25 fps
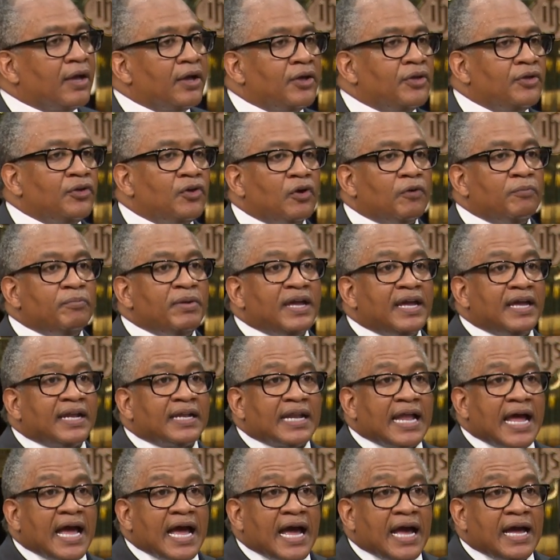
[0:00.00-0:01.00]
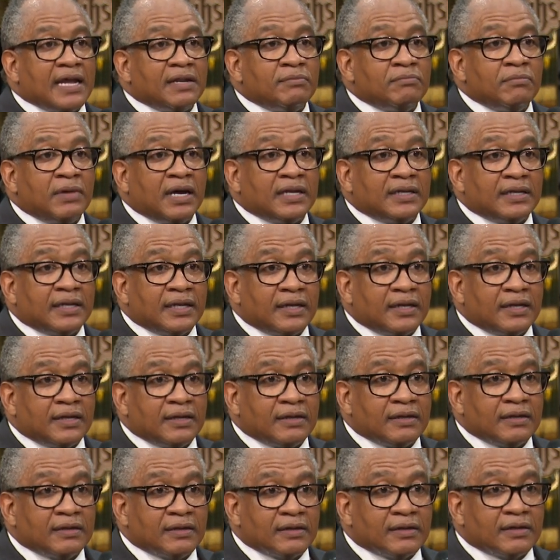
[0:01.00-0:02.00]
You'll be in line Monday
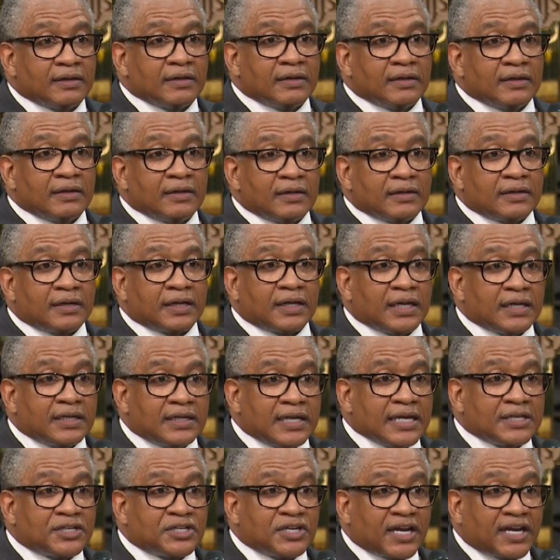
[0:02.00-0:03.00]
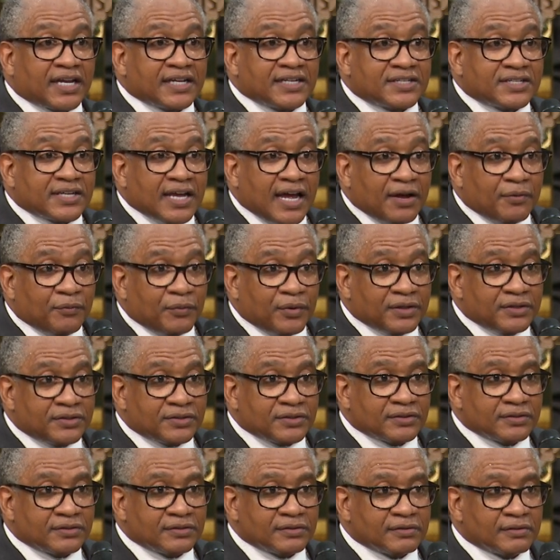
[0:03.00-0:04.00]
to get that chicken
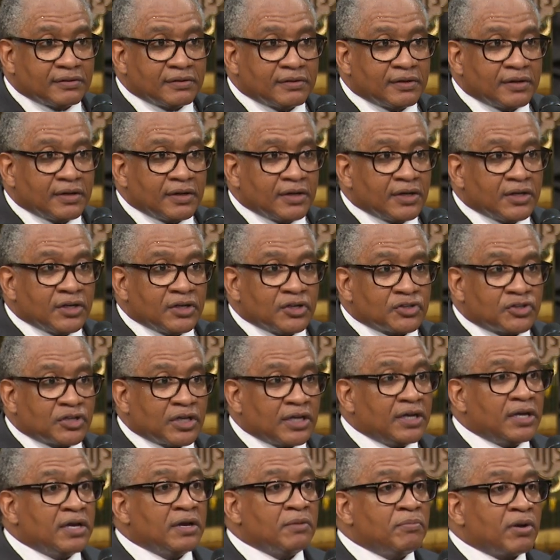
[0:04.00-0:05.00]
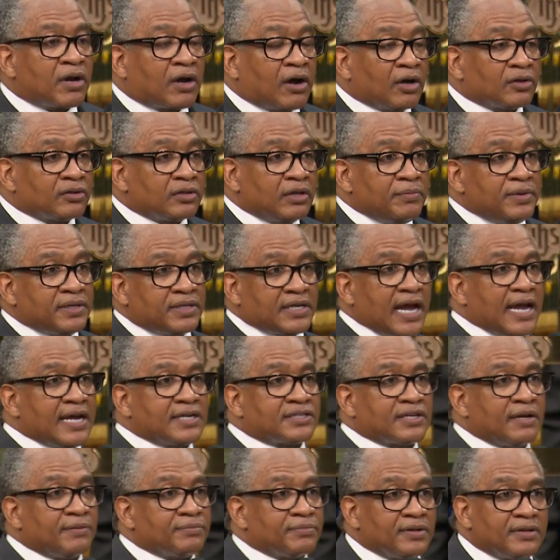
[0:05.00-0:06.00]
sandwich. See, because let me tell you
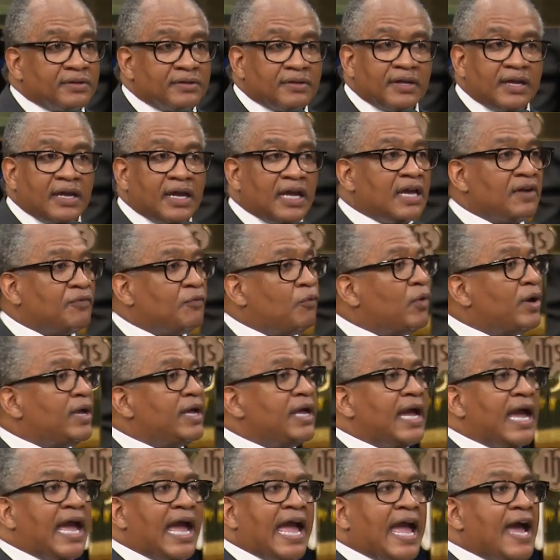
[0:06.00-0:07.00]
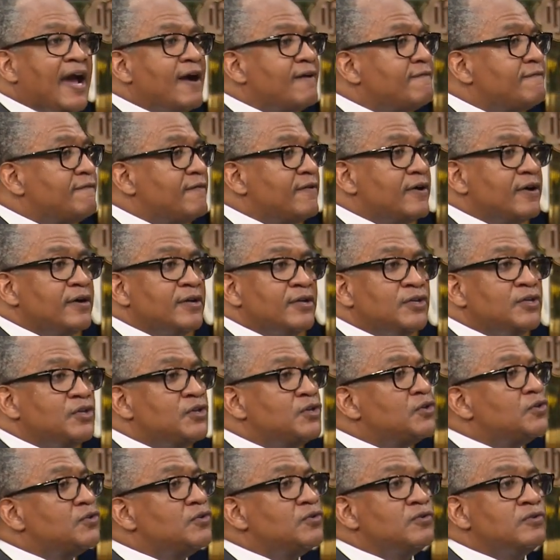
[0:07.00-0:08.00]
something if we ever
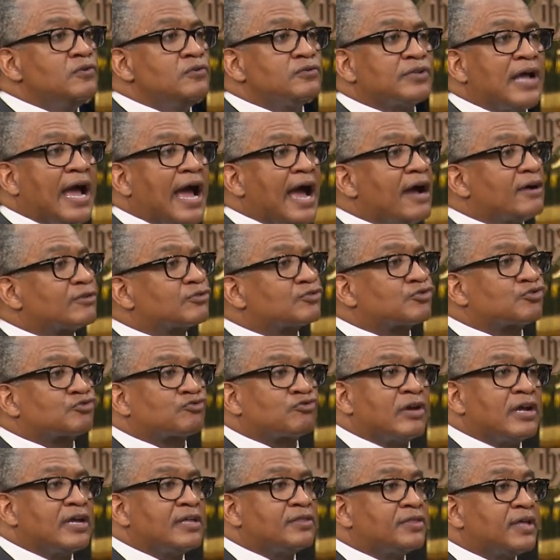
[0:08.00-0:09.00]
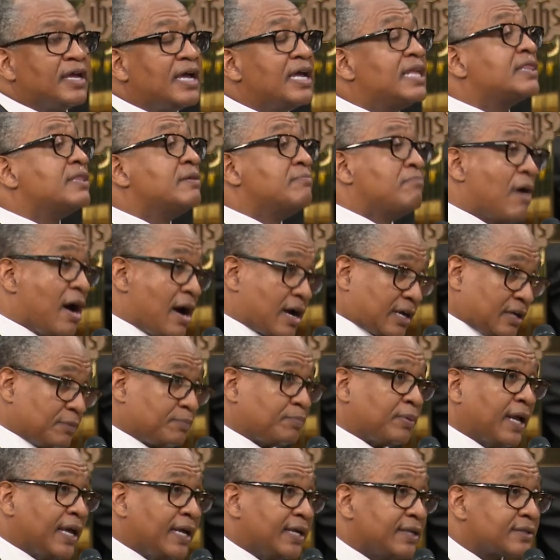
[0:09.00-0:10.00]
use our strength in the
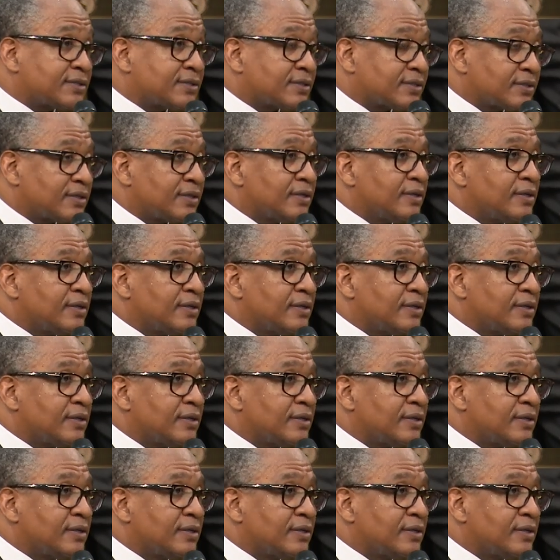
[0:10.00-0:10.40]
marketplace,